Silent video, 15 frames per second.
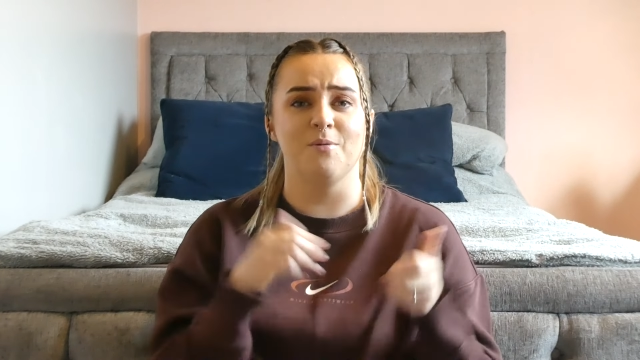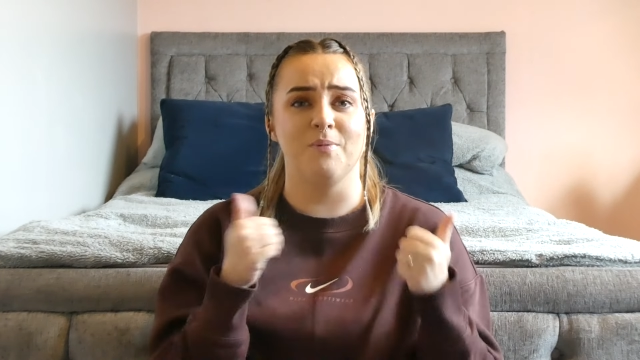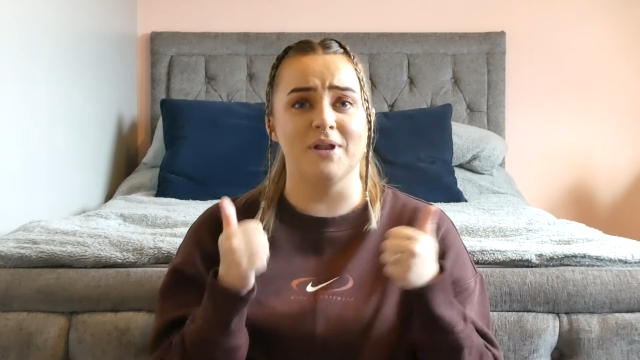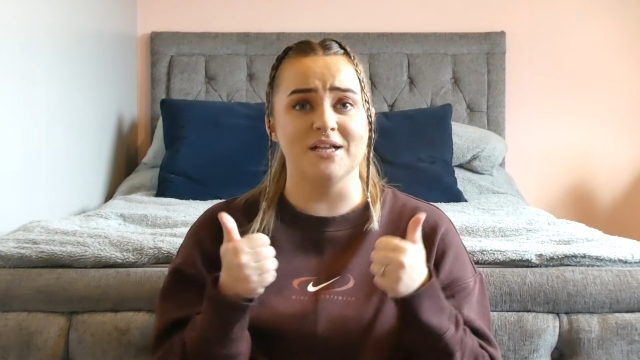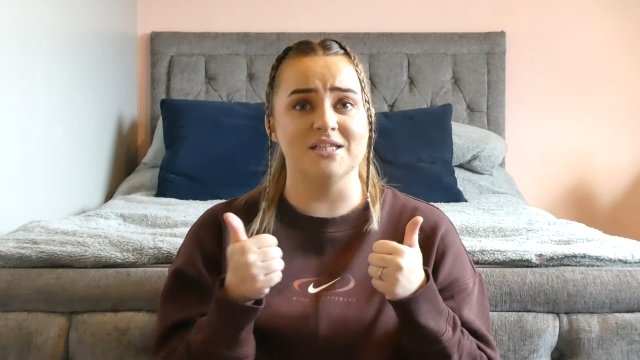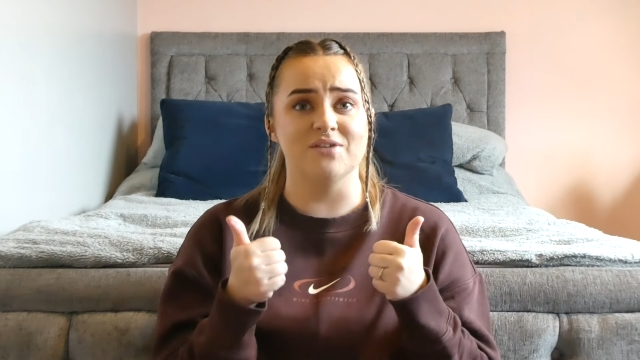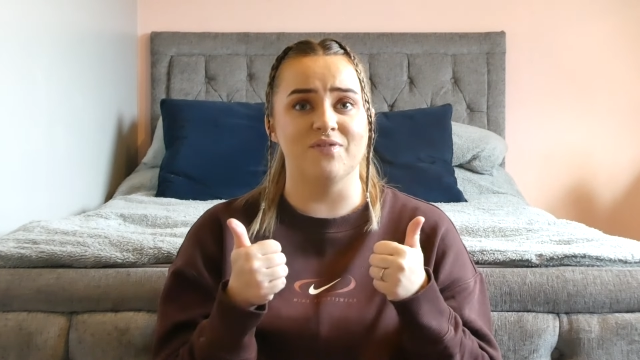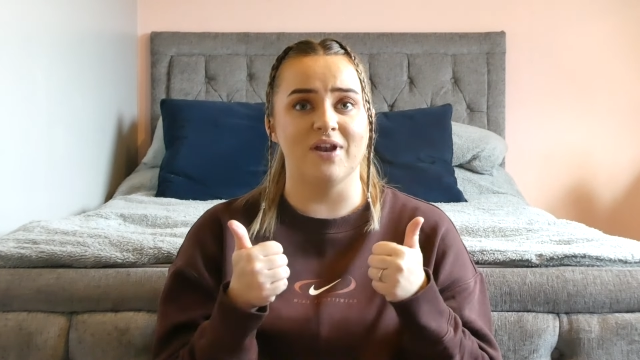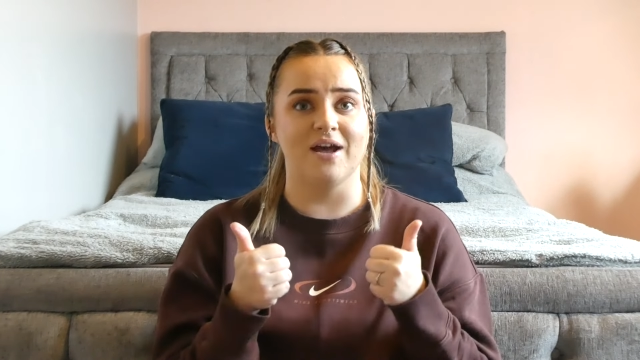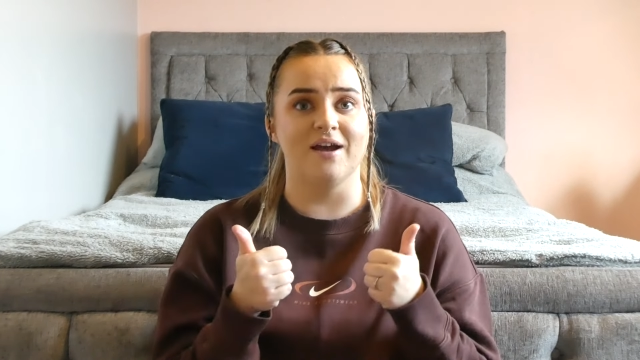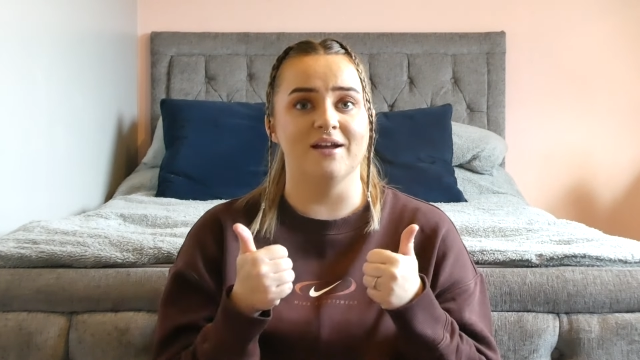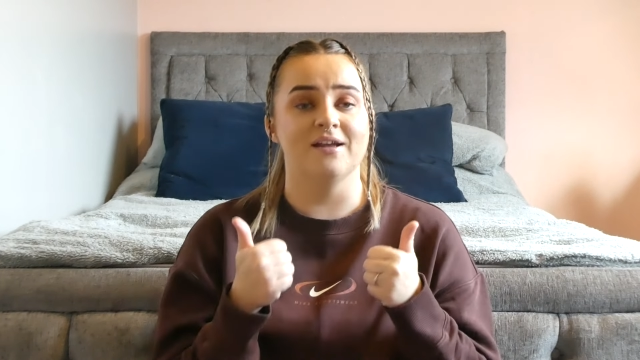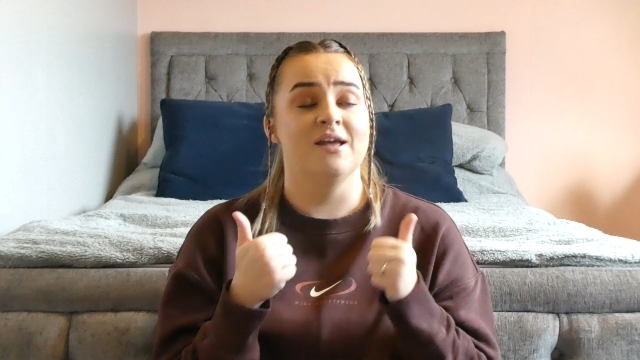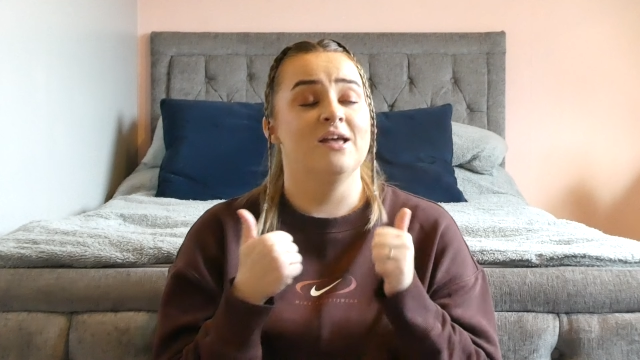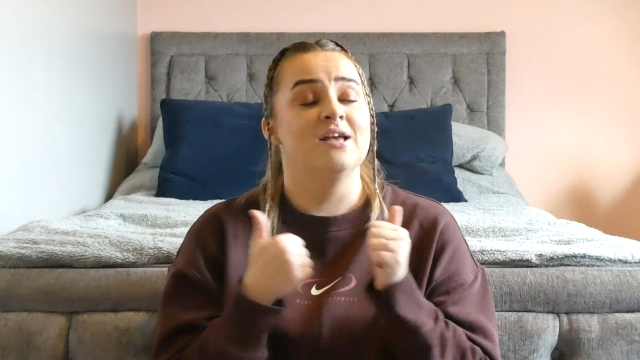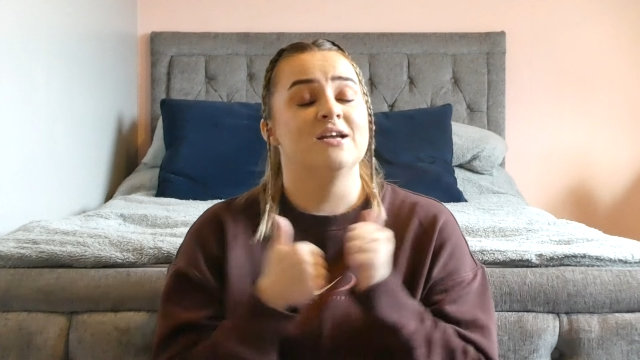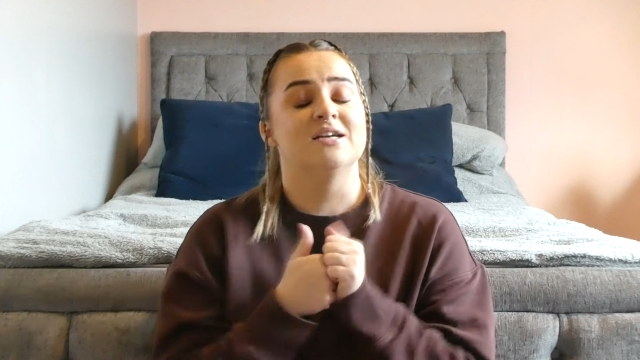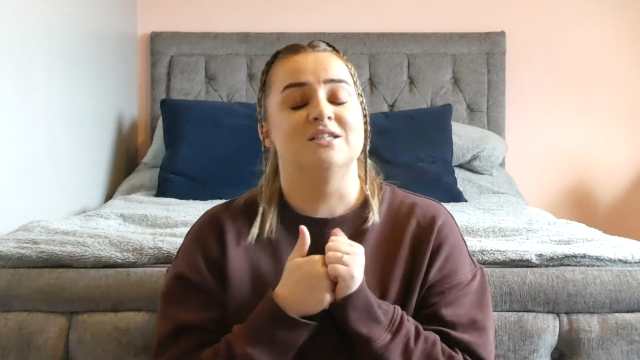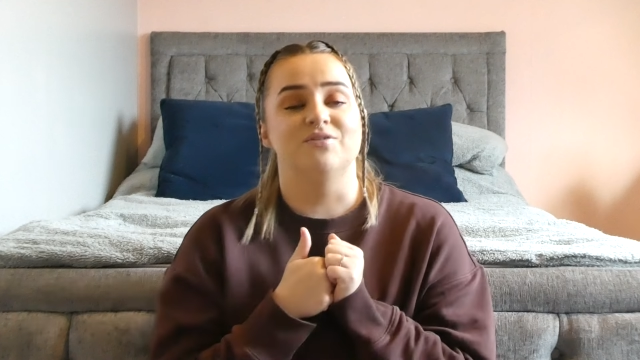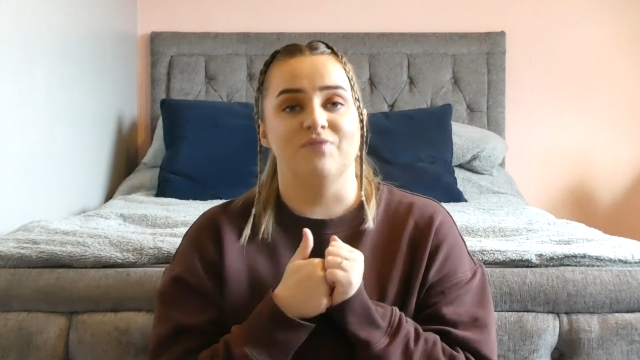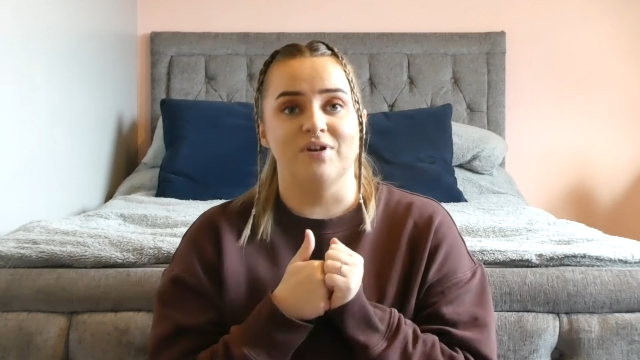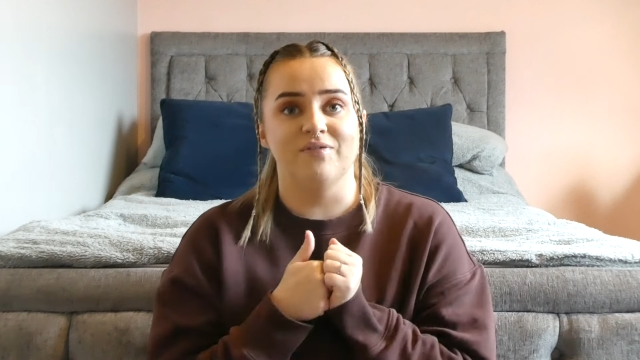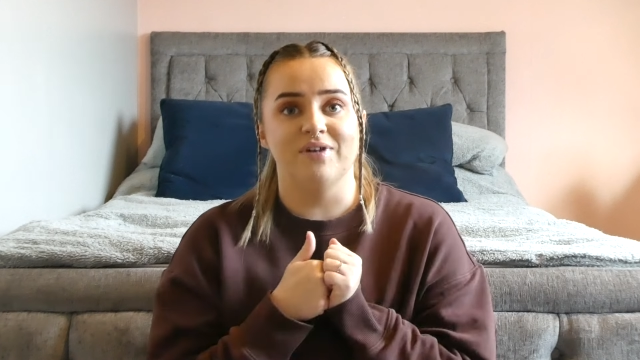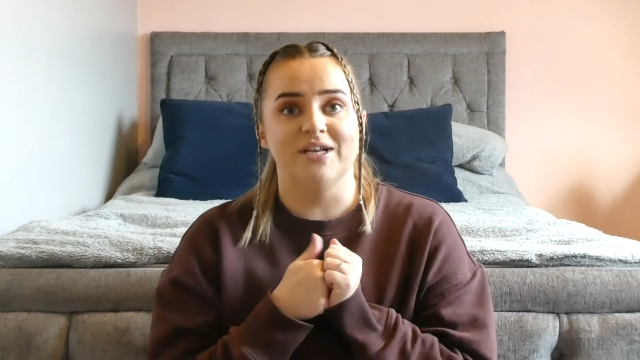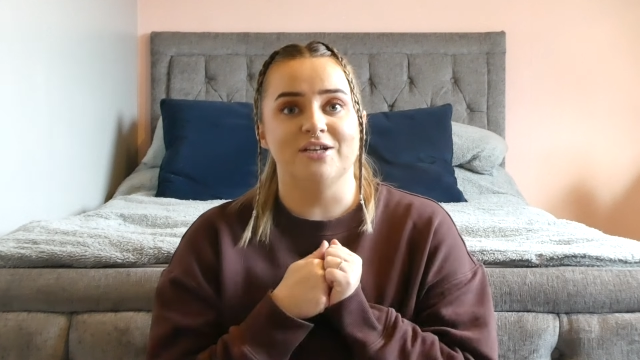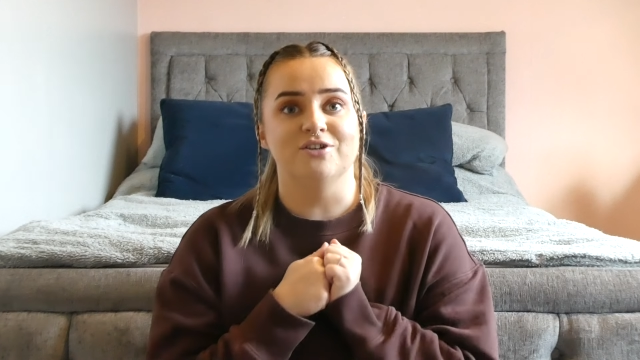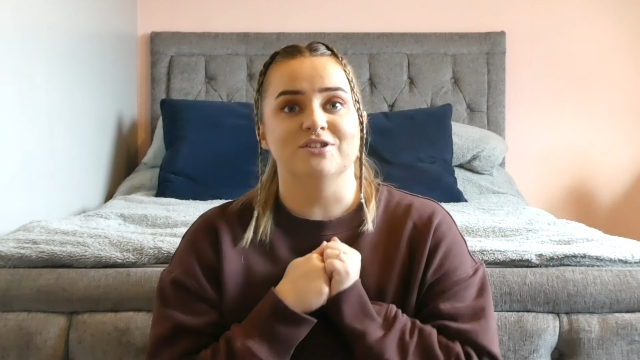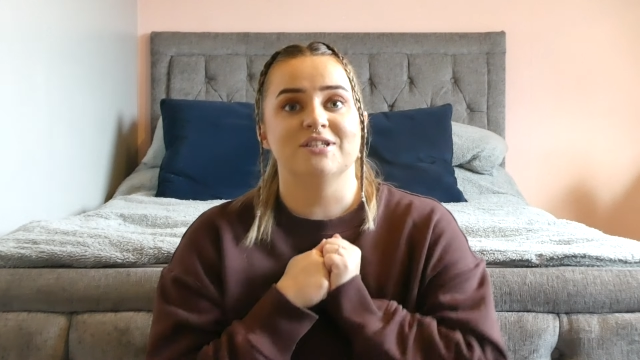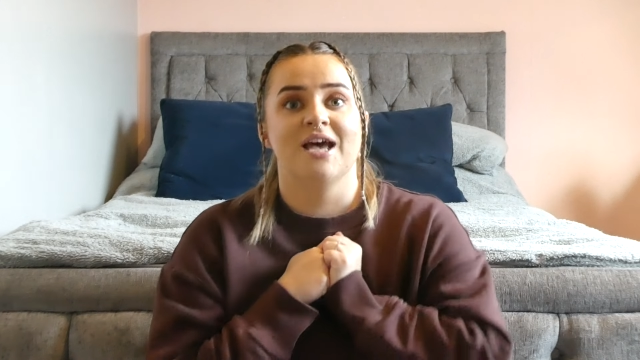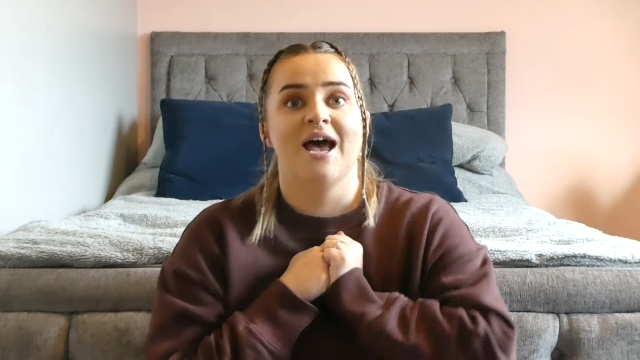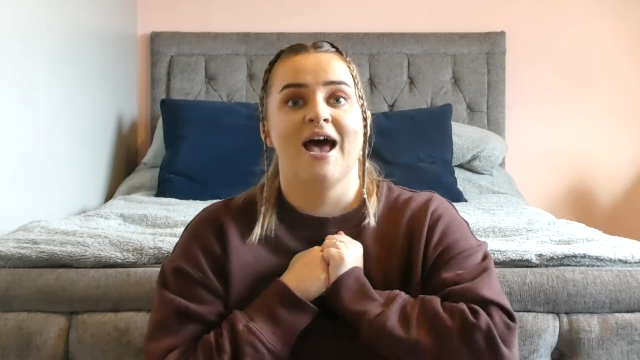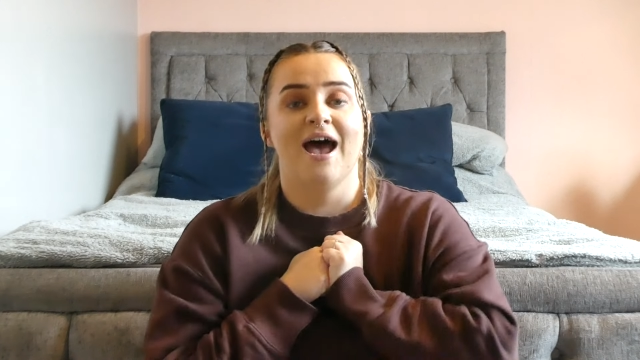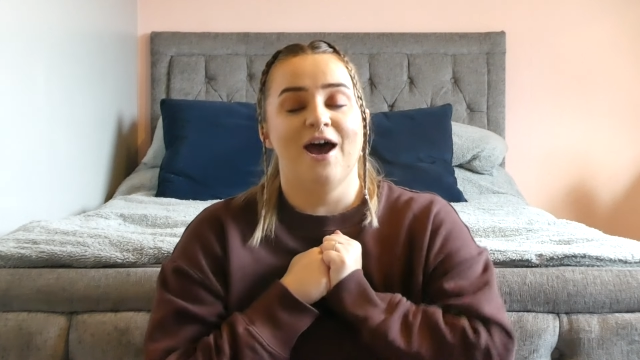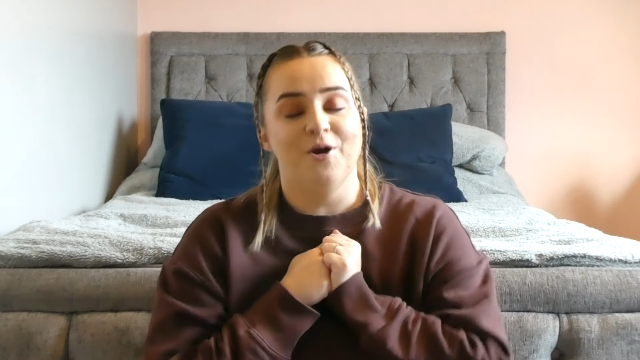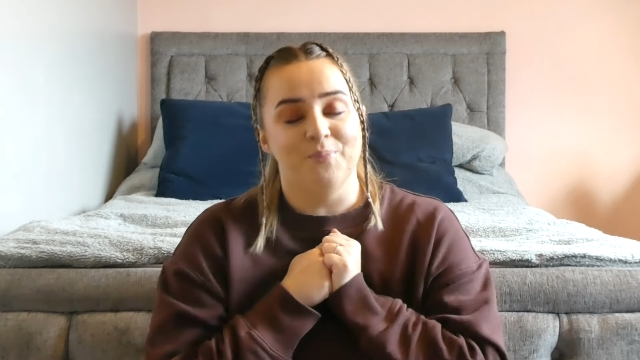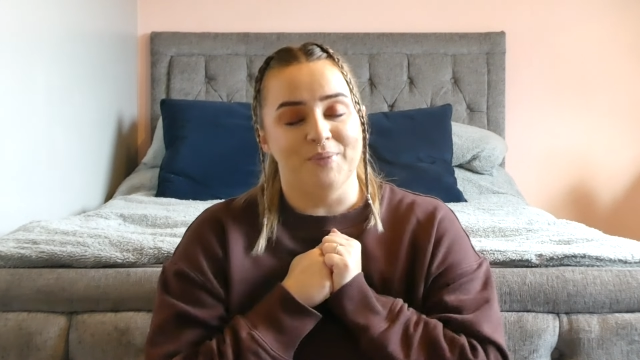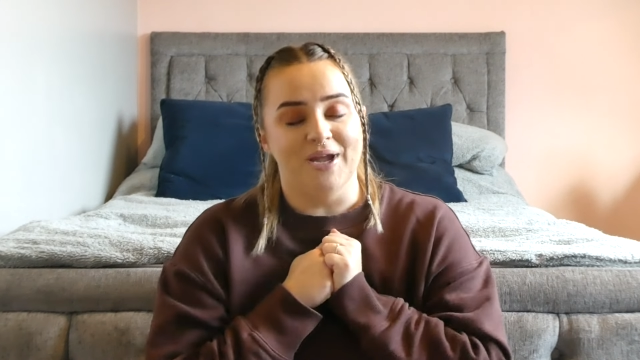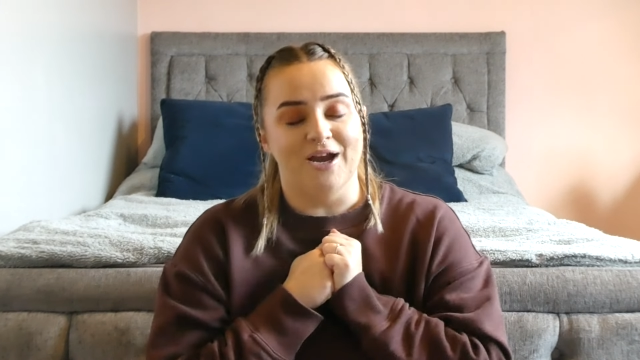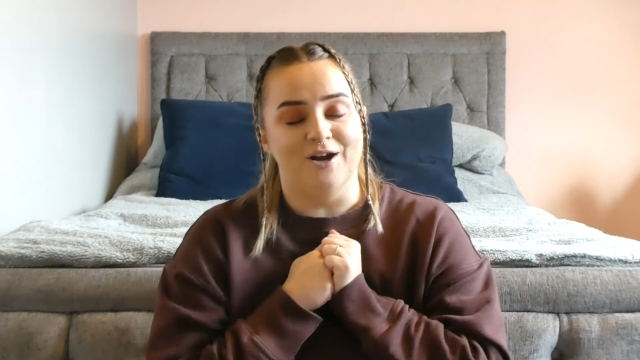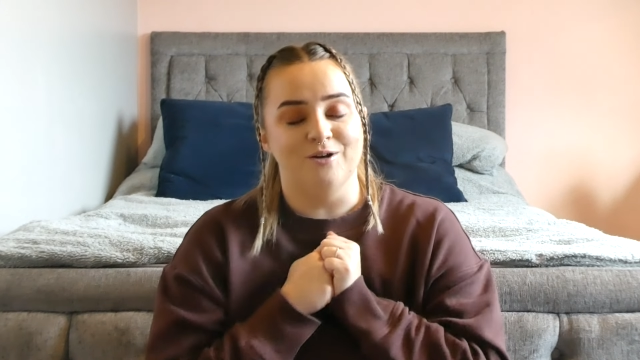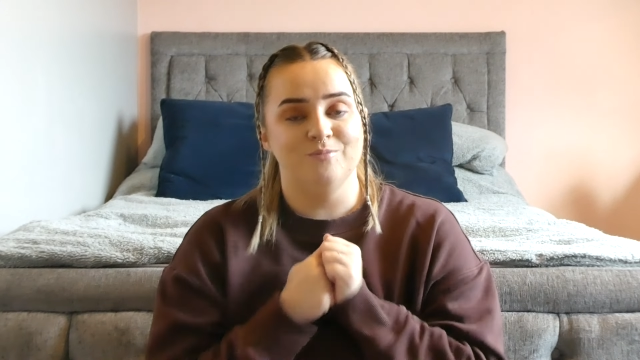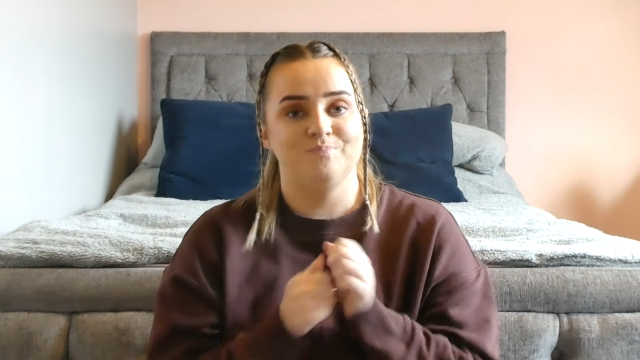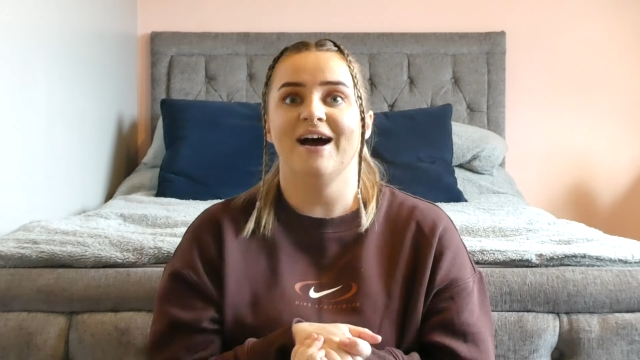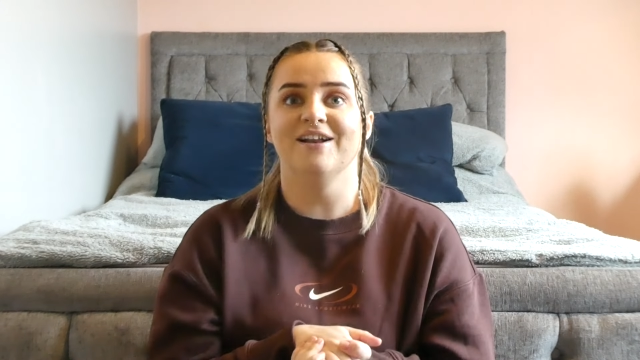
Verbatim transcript: please leave a like because it really, really does help me out.